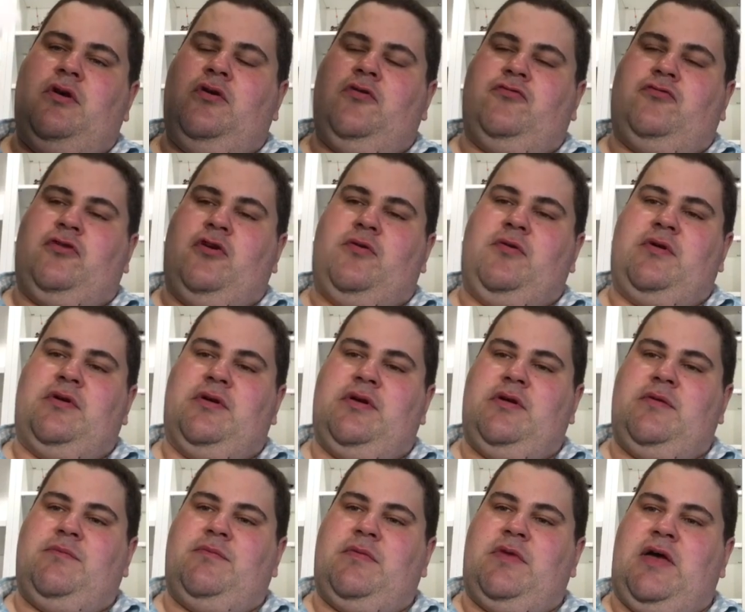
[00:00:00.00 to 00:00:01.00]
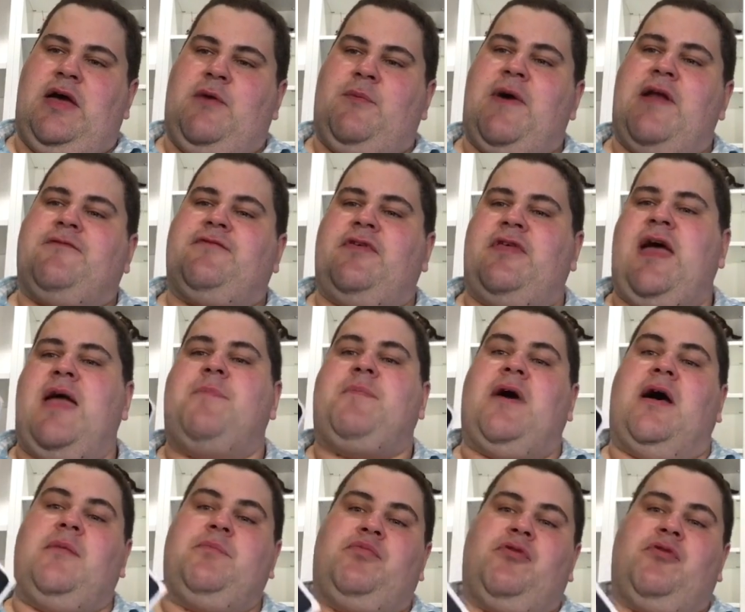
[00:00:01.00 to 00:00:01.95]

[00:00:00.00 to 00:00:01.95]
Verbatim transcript: So I went for the iPad